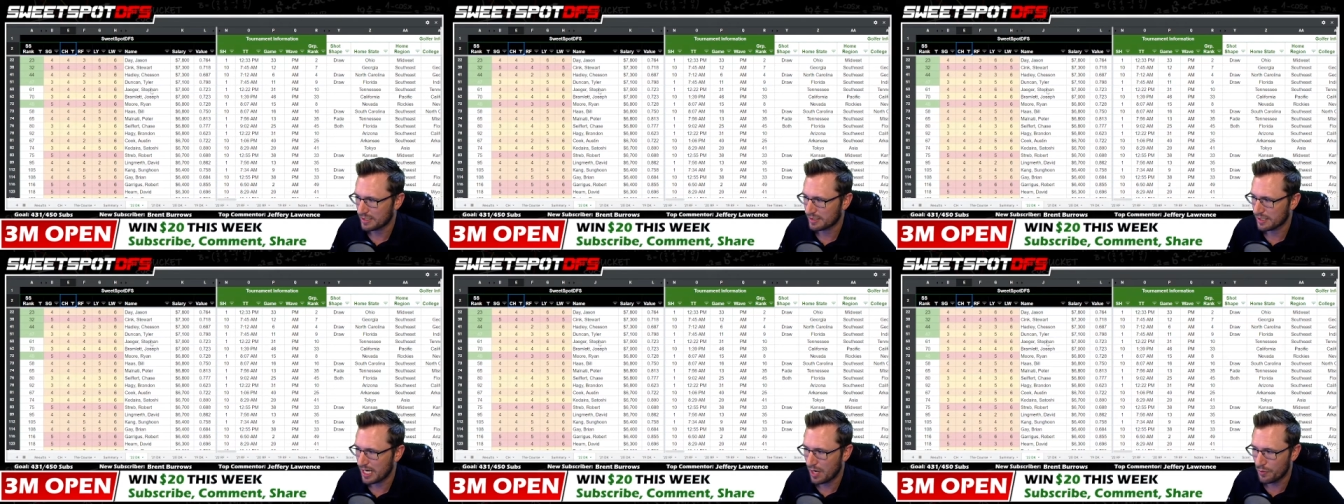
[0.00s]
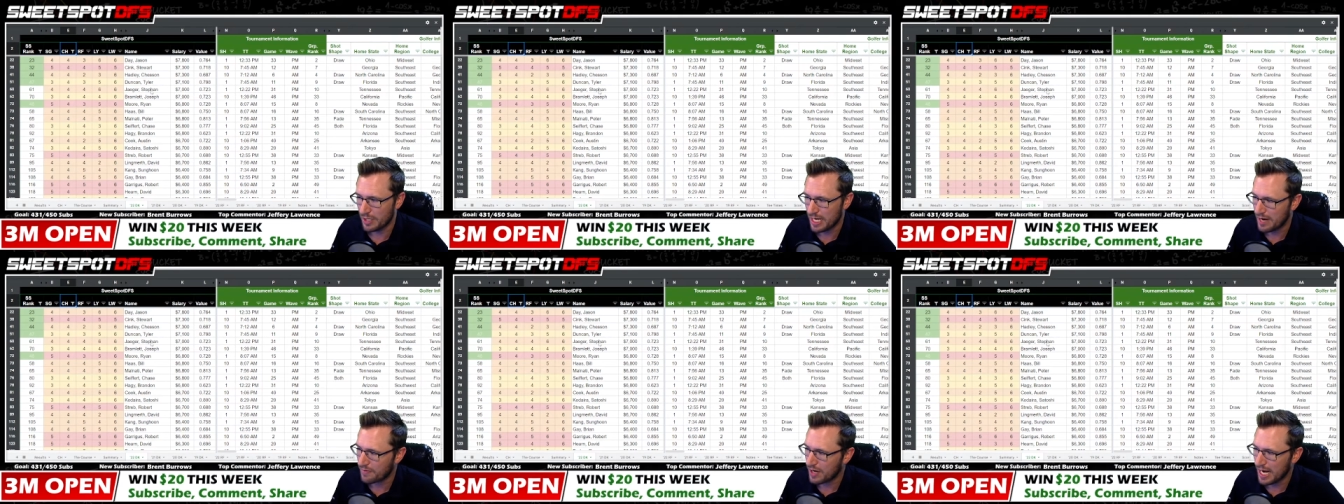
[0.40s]
I would
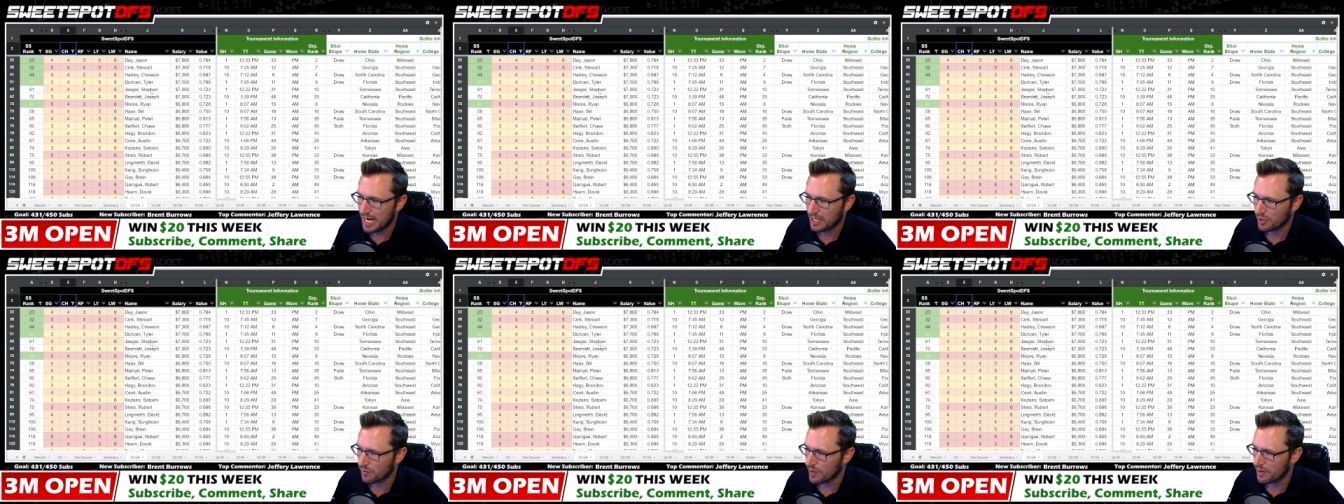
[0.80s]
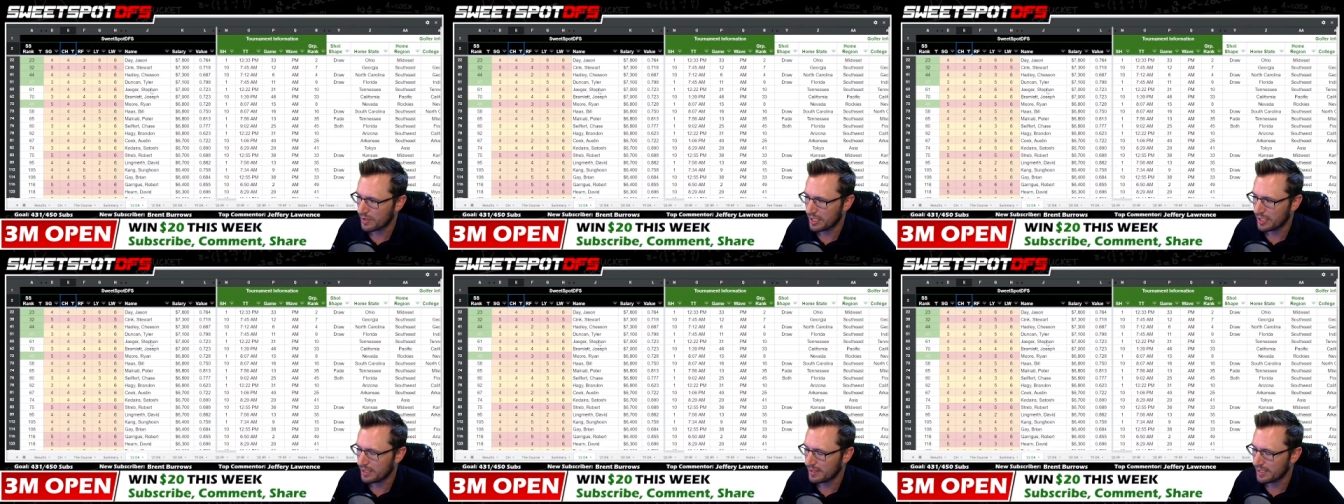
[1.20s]
never anchor around any
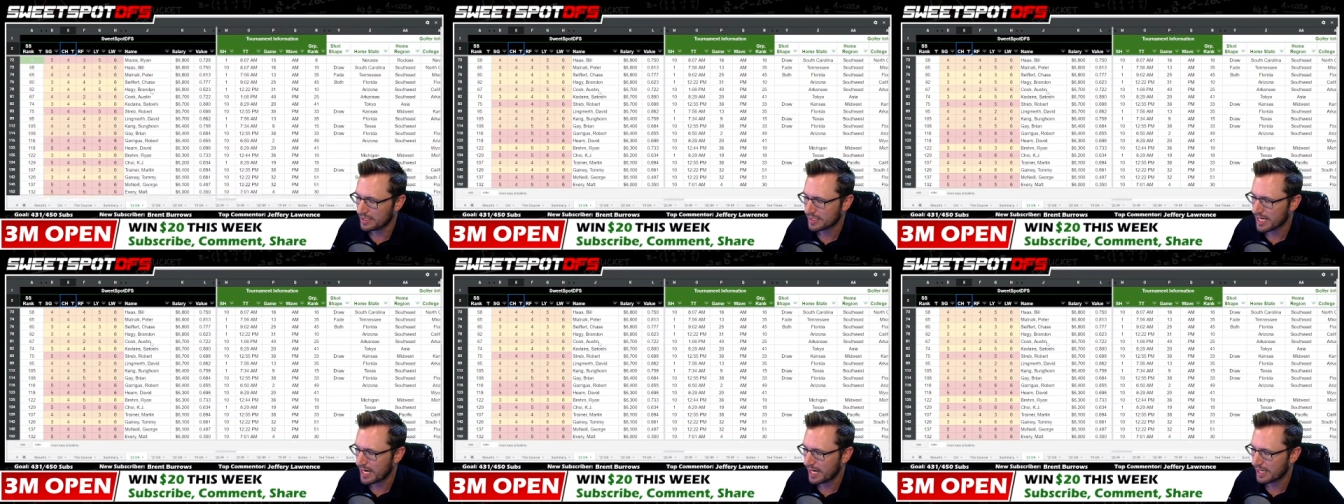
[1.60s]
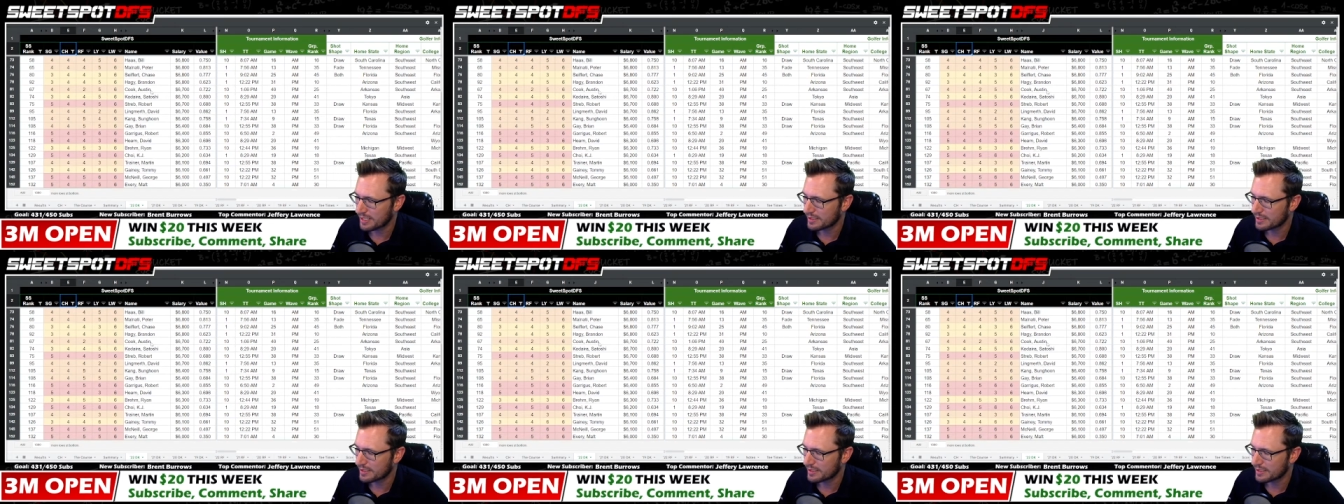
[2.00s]
of these guys.